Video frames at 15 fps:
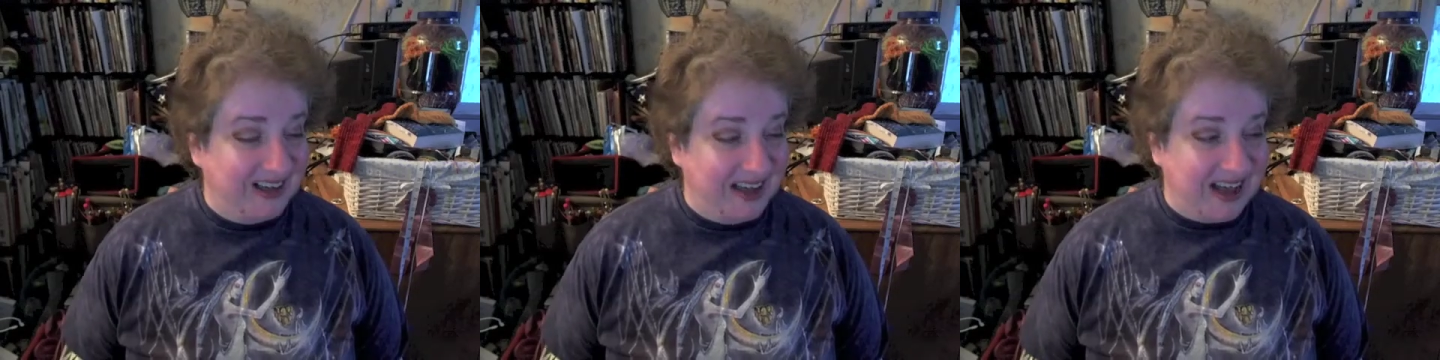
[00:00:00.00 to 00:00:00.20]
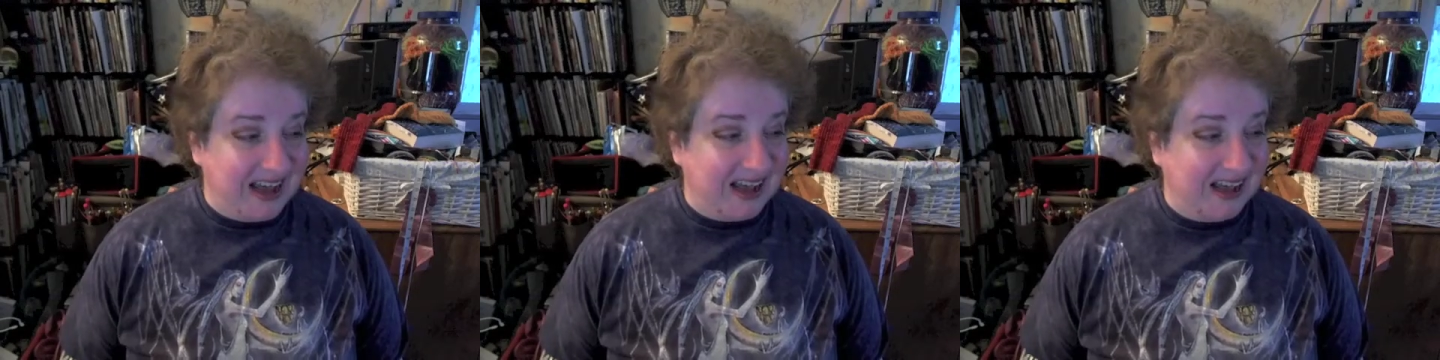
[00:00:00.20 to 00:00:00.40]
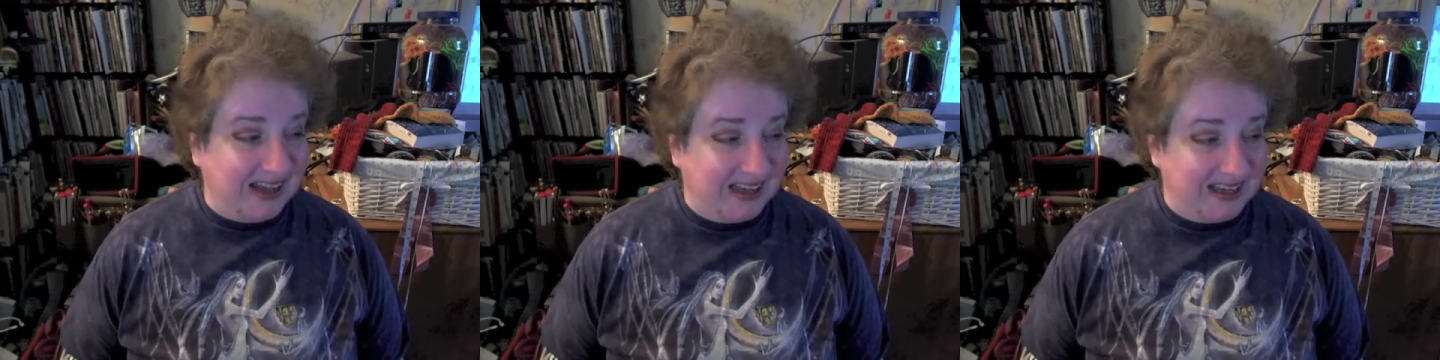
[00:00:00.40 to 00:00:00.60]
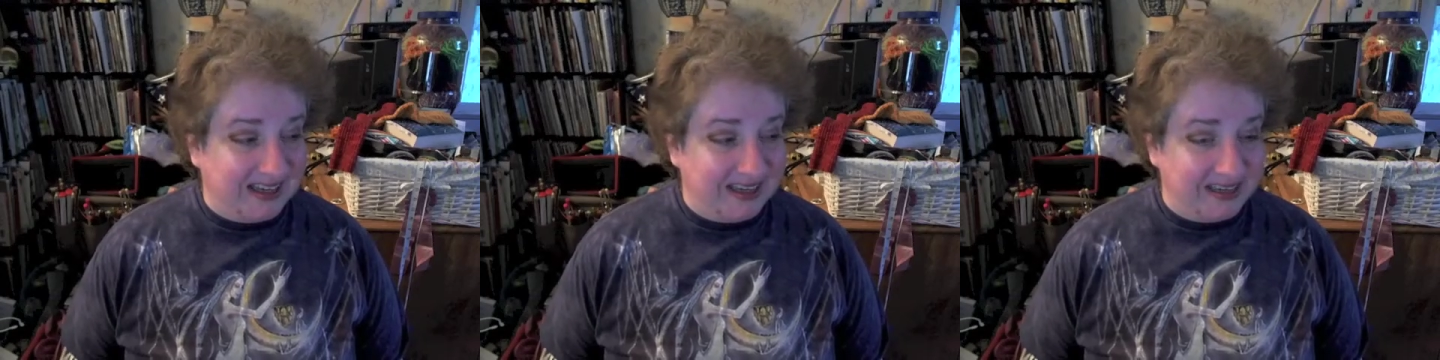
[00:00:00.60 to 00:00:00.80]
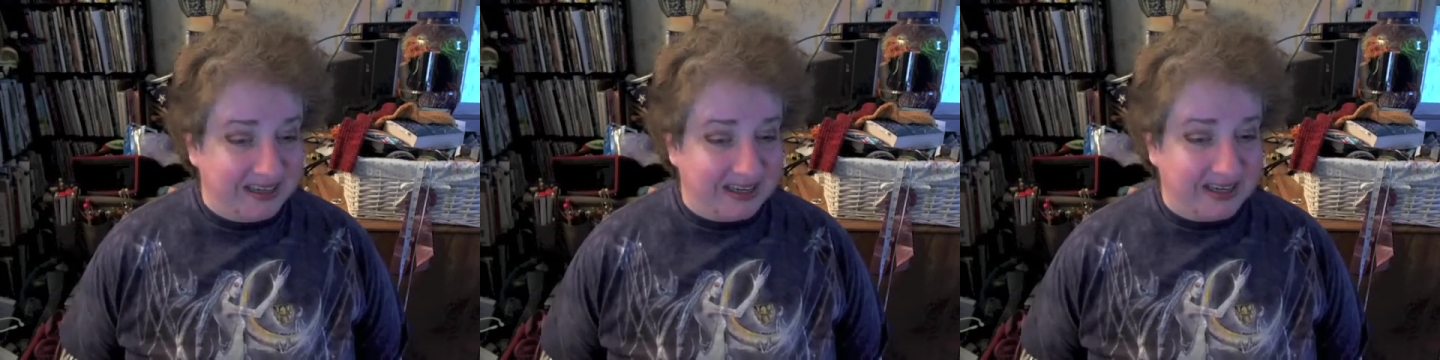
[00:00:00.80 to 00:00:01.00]

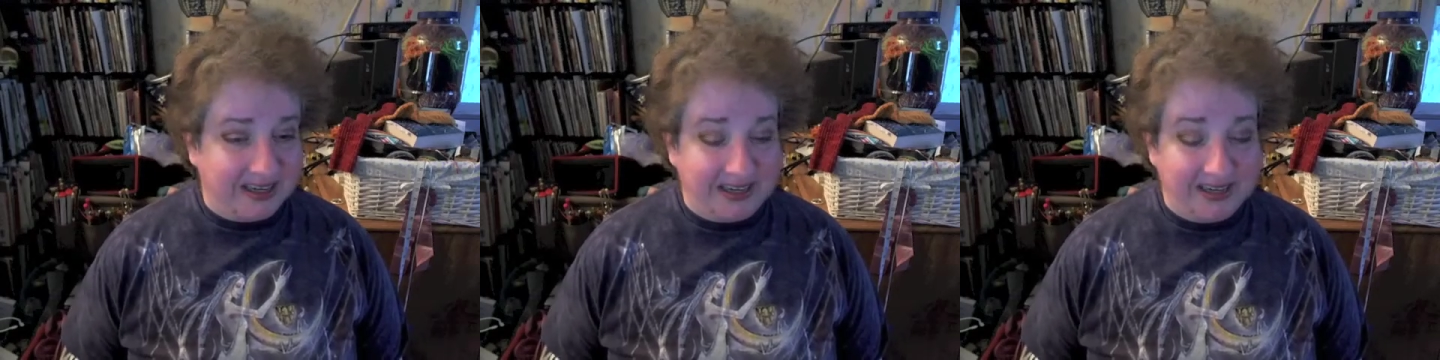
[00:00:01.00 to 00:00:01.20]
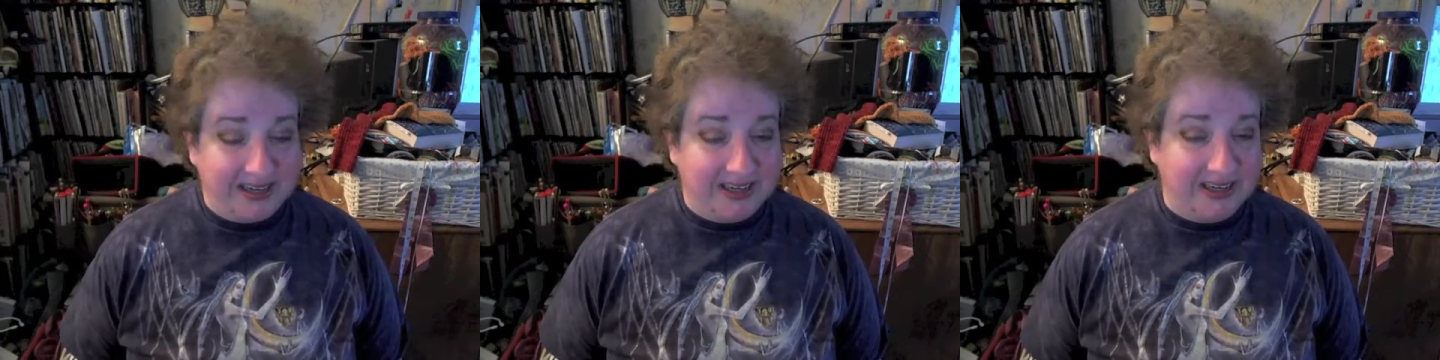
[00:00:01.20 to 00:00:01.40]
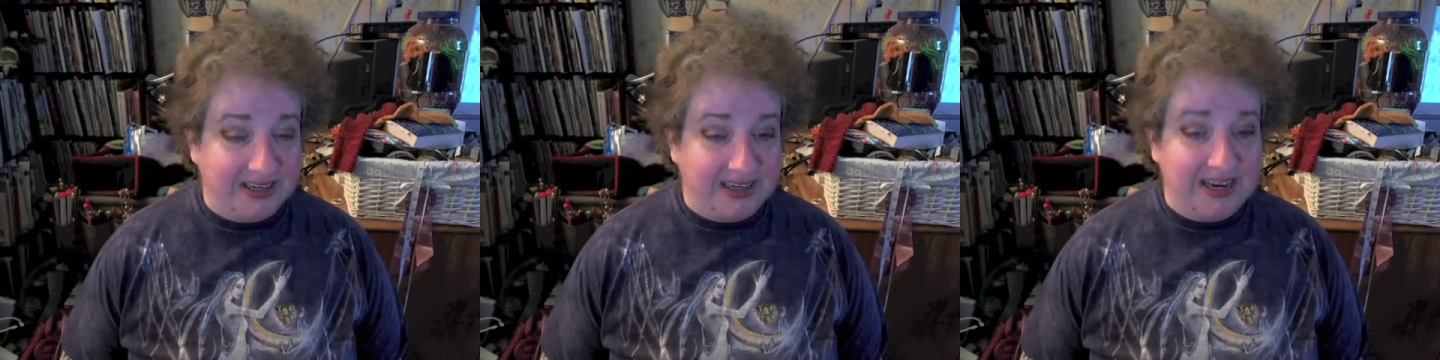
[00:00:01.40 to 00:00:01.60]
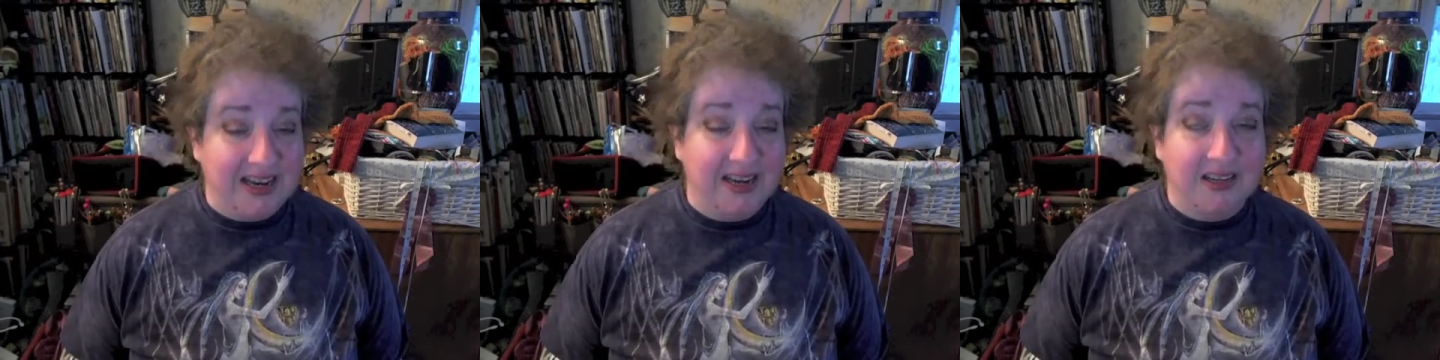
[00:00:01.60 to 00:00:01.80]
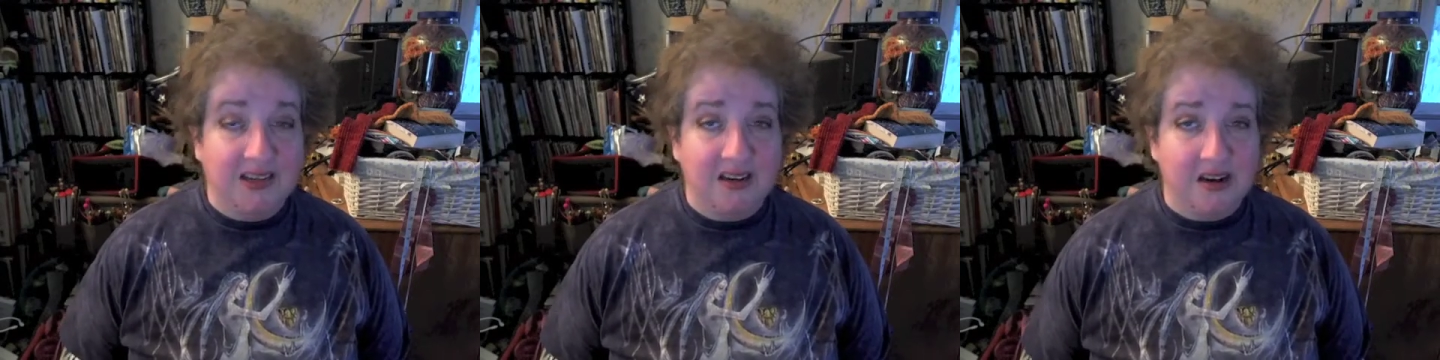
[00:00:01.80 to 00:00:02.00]
And yeah,
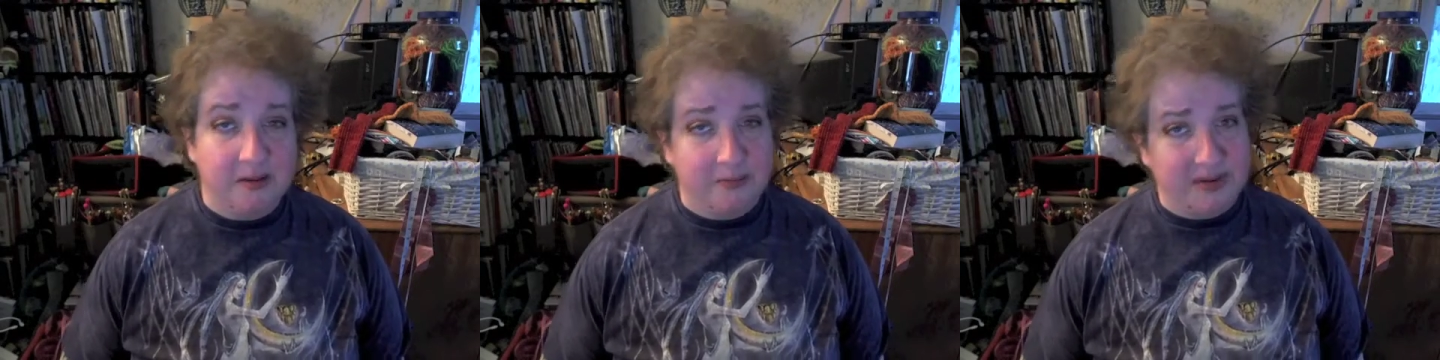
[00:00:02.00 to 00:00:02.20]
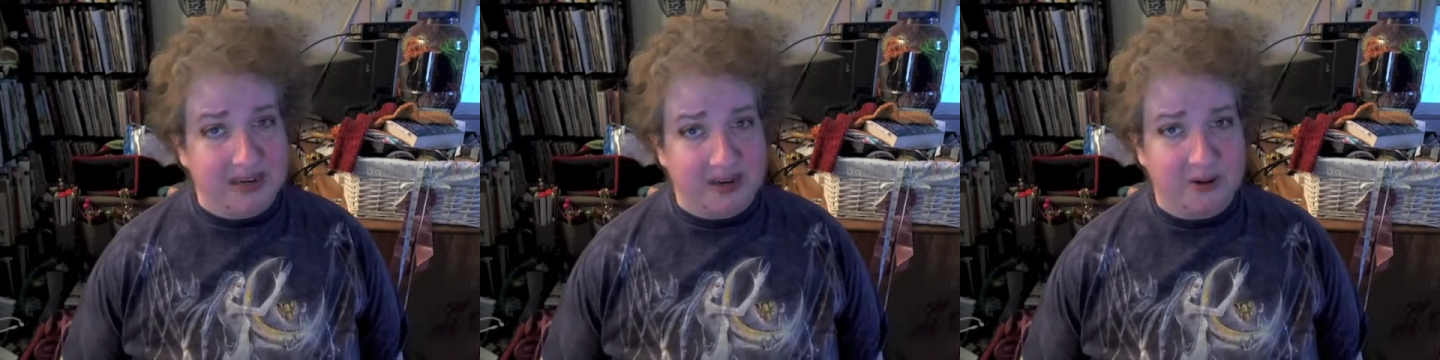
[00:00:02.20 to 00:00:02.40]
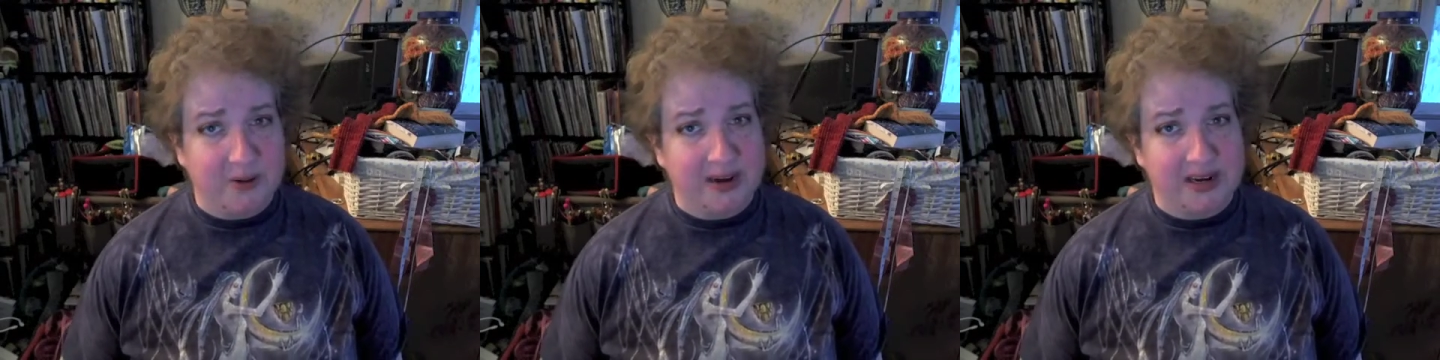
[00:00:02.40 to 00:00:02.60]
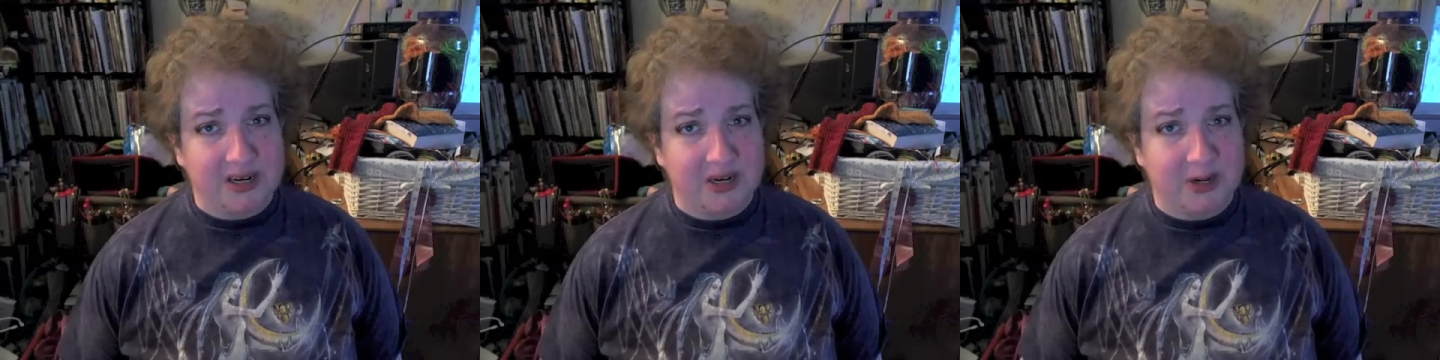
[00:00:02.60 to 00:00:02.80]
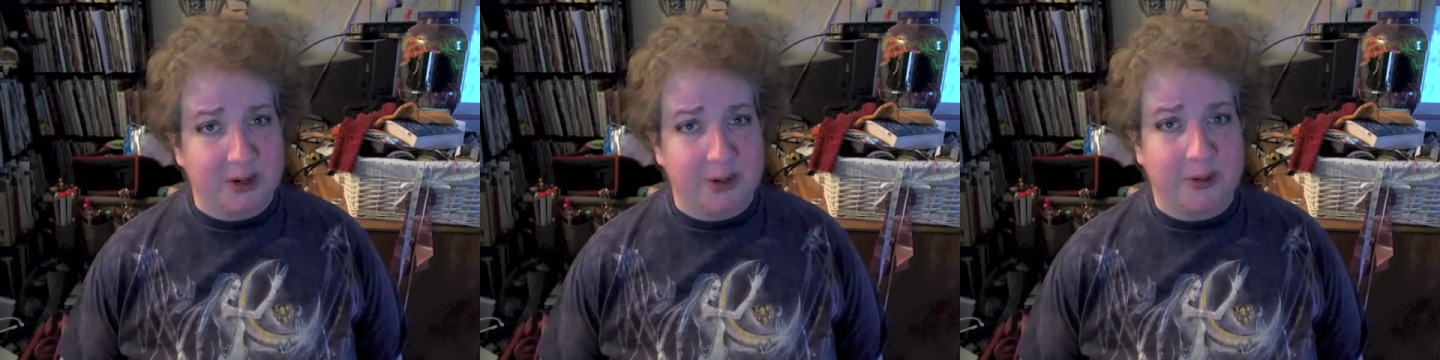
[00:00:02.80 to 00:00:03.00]
it's gonna be a quick
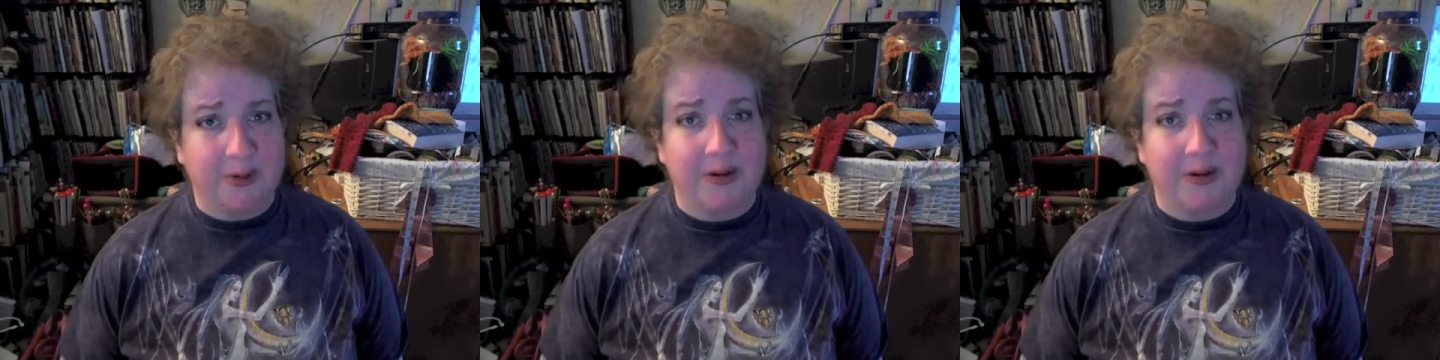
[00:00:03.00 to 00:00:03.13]
show.